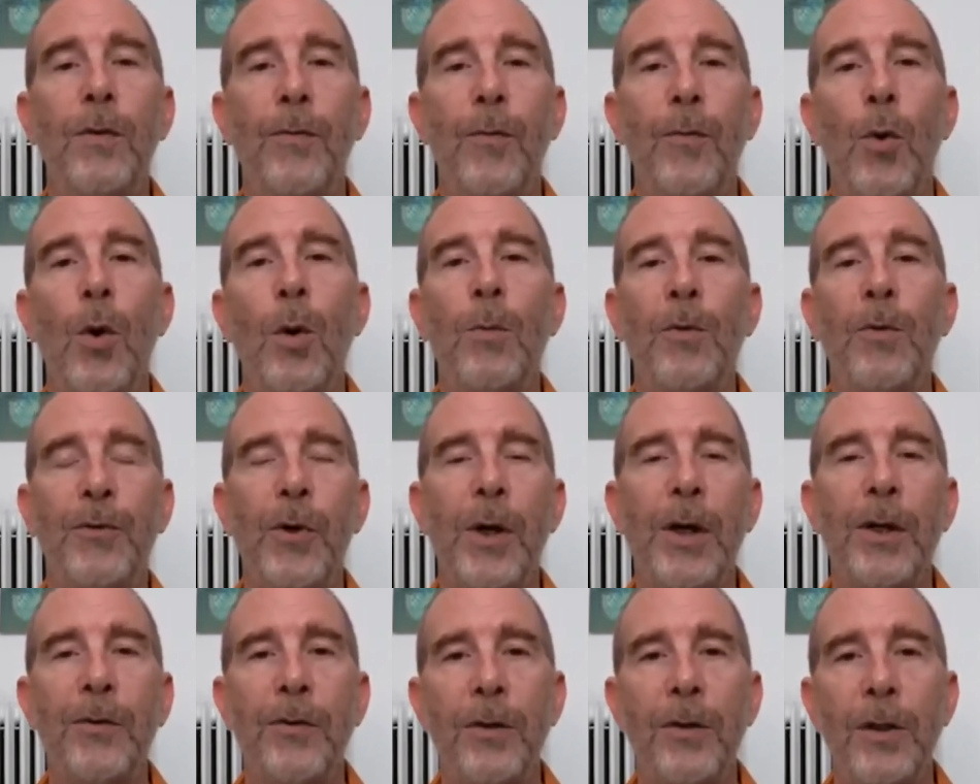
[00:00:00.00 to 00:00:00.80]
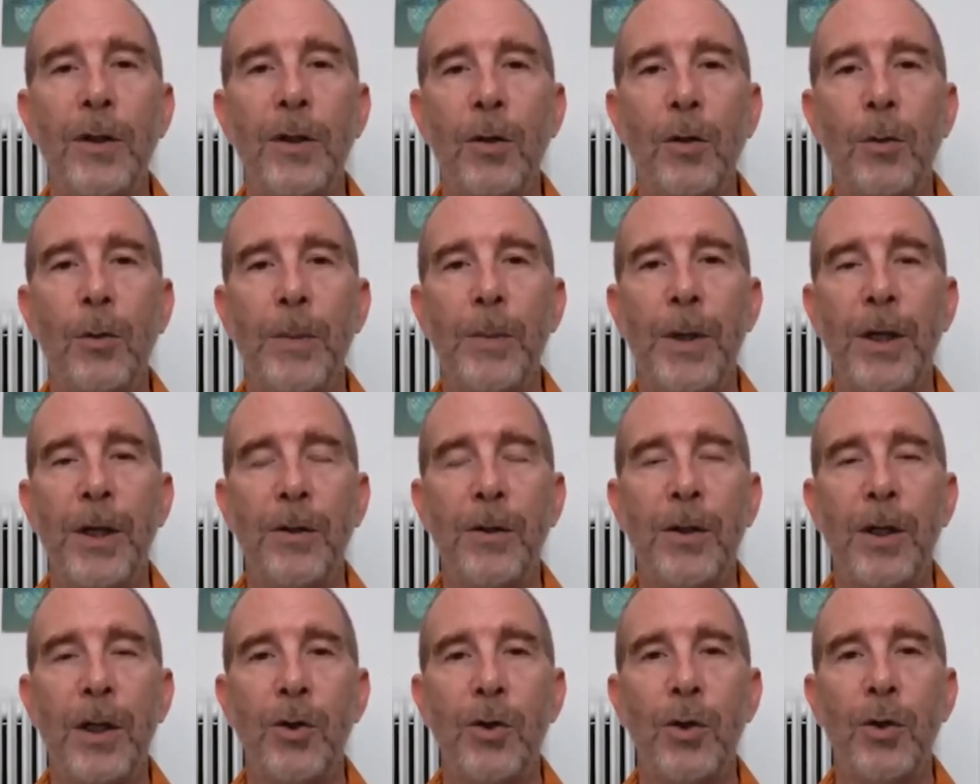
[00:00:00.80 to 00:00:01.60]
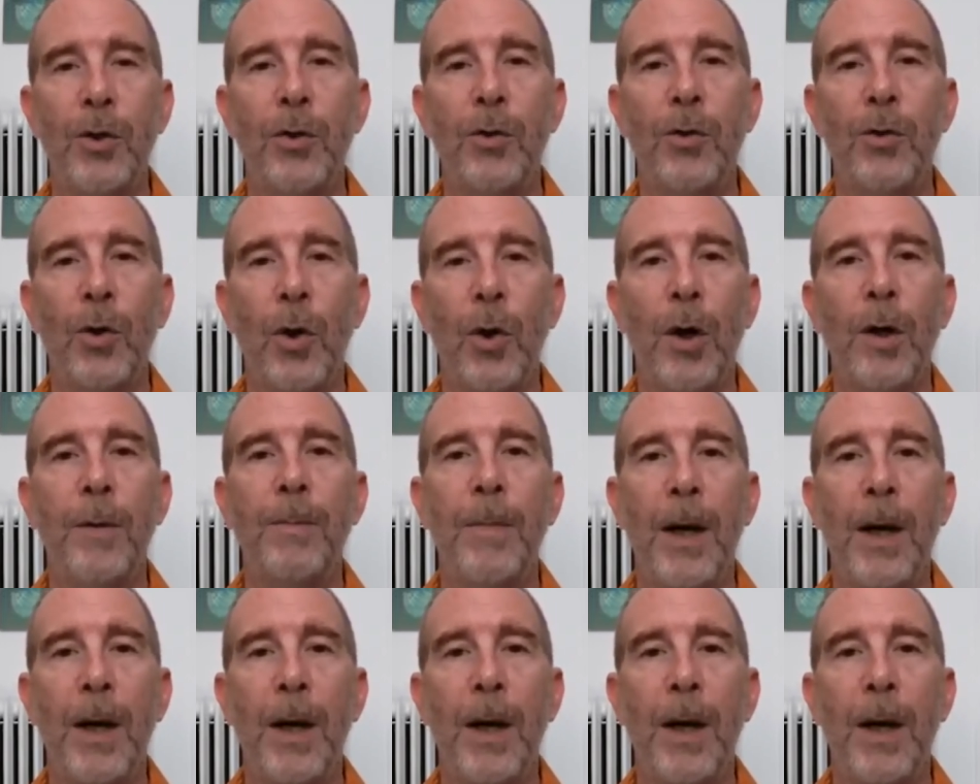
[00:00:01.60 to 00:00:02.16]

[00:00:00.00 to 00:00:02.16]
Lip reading: form of transcendental meditation taught